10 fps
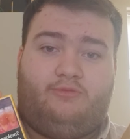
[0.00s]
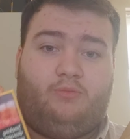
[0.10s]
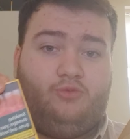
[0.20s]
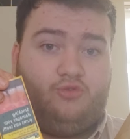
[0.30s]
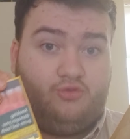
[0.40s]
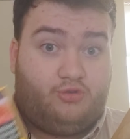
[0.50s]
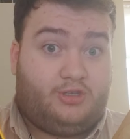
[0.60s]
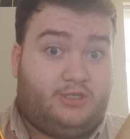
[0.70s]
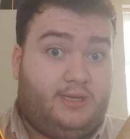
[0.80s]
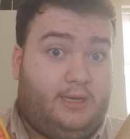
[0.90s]
from
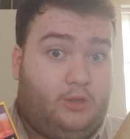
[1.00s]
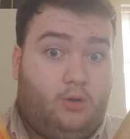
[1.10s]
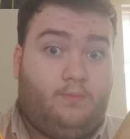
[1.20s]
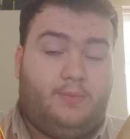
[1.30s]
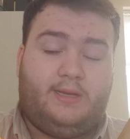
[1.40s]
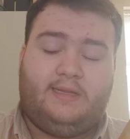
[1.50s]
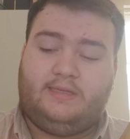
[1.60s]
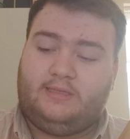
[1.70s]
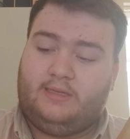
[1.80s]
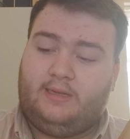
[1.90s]
trusted
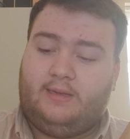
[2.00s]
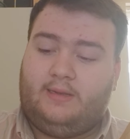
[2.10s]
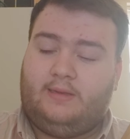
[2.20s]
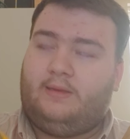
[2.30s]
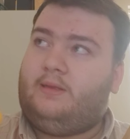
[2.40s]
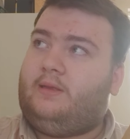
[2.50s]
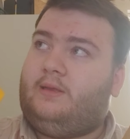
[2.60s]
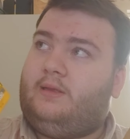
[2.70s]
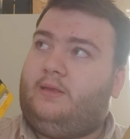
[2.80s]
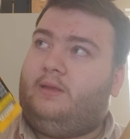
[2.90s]
companies
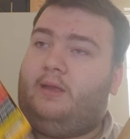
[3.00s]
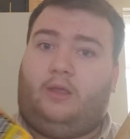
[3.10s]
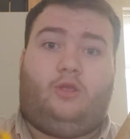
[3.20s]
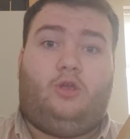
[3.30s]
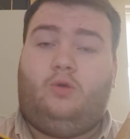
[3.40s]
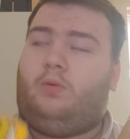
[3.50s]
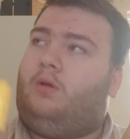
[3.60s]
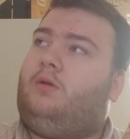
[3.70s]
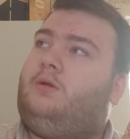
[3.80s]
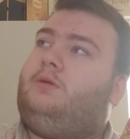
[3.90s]
in
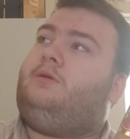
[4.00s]
Cuba,